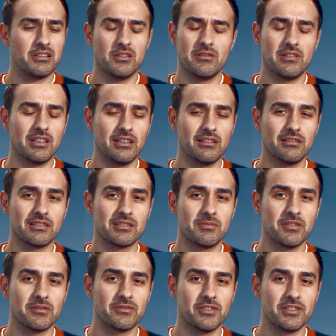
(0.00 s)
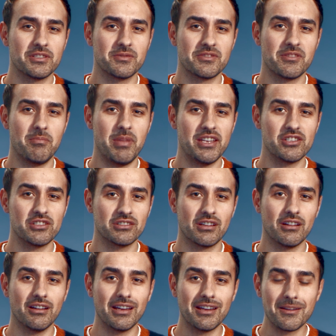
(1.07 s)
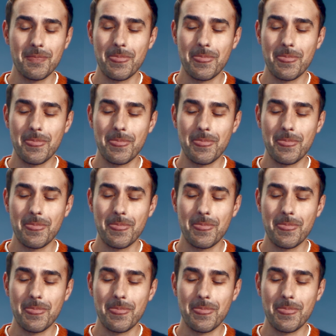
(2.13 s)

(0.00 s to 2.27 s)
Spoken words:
I don't think he likes being referred to as the pigeon guy.